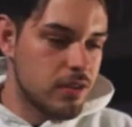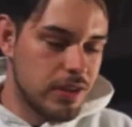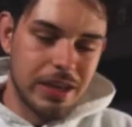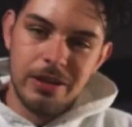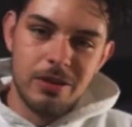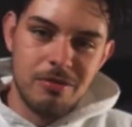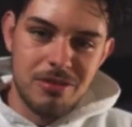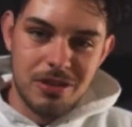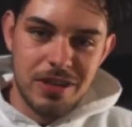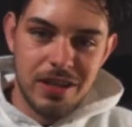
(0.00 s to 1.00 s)
Okay, no, I'm
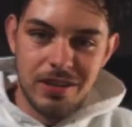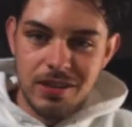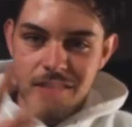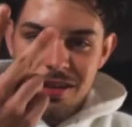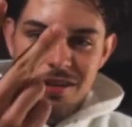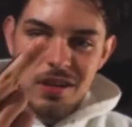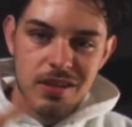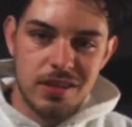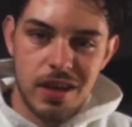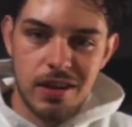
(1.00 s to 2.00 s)
just kidding. This is actually
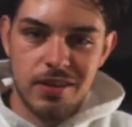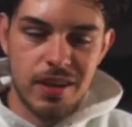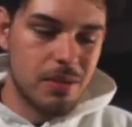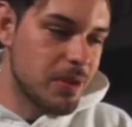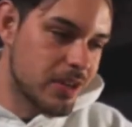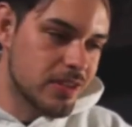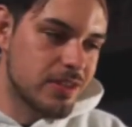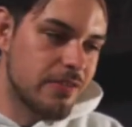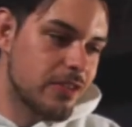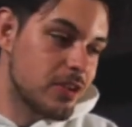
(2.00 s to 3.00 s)
the second take, because
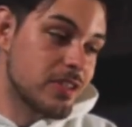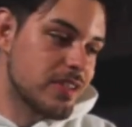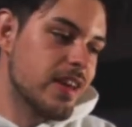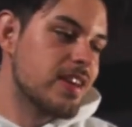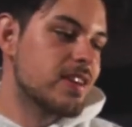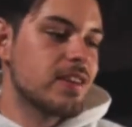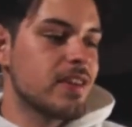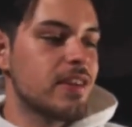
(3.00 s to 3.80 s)
the first take,